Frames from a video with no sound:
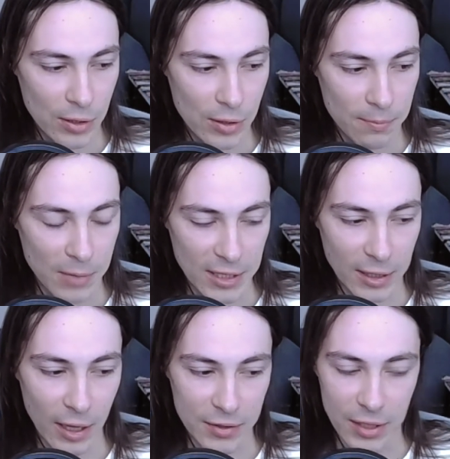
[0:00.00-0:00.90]

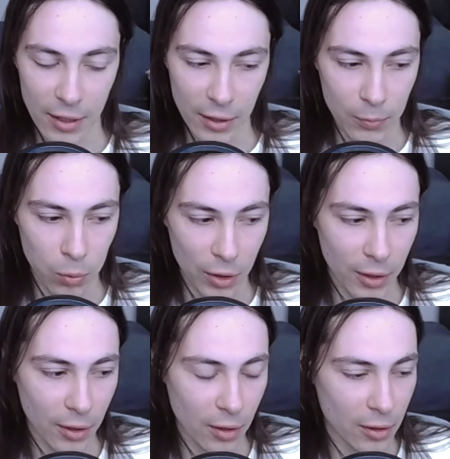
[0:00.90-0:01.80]
Basically, I started
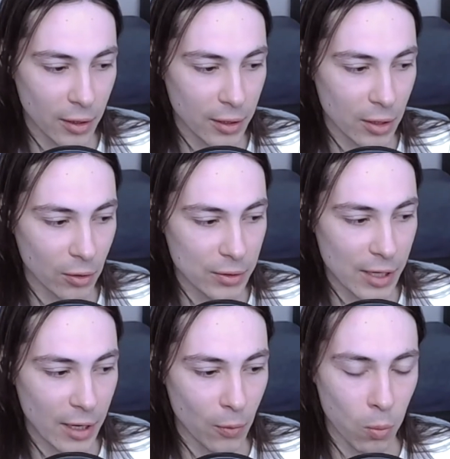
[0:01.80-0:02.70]
working on it on
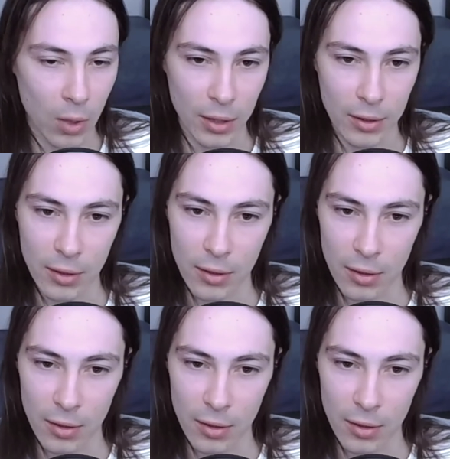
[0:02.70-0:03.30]
day 1